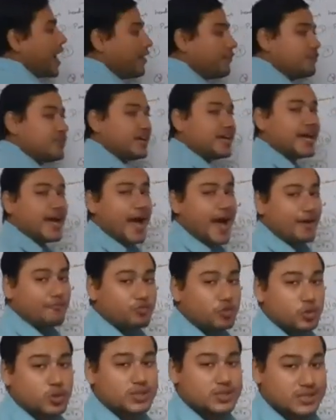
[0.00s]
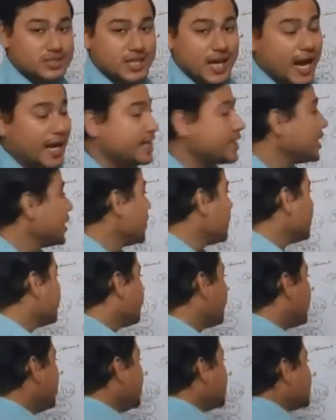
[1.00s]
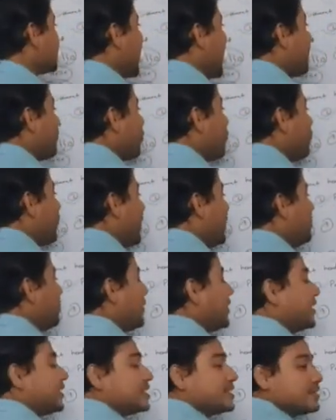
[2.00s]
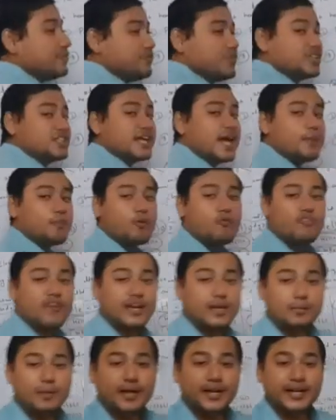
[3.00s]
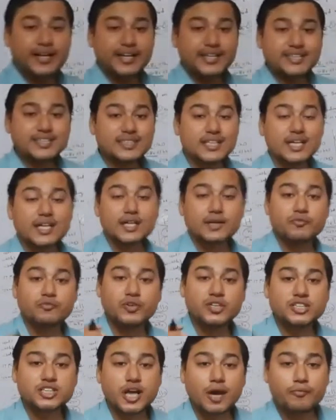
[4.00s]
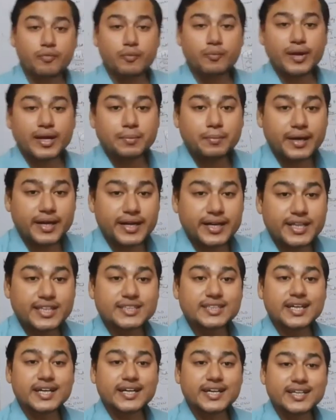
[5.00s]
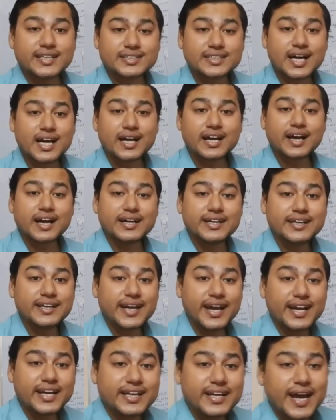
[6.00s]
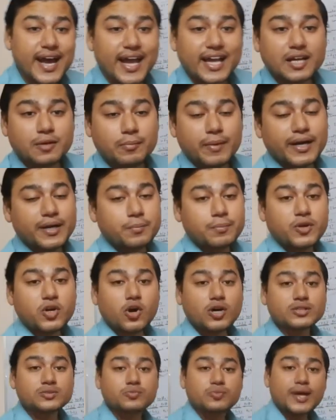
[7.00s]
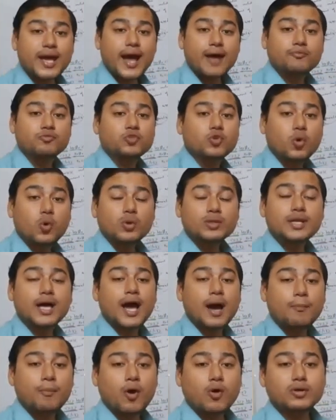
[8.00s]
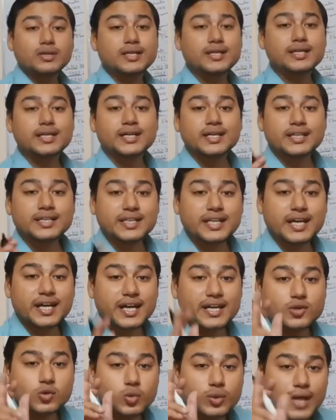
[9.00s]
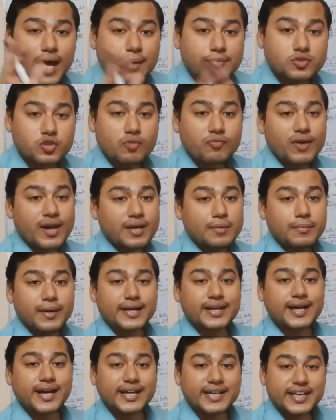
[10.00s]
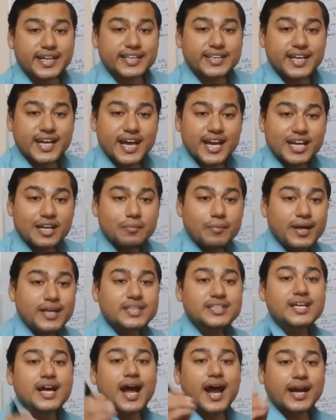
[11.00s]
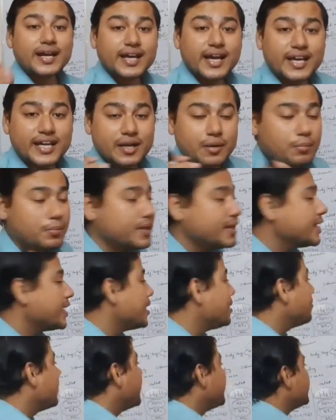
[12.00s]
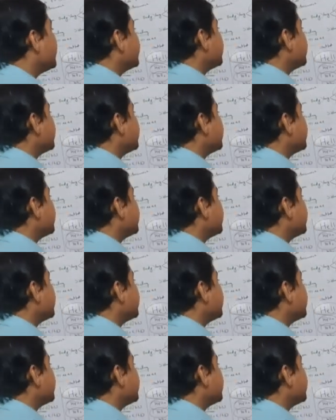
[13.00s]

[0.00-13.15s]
We have to start. Which type of element it is? It is a content element, because we have known about there are 2 types of element, container element and an empty element.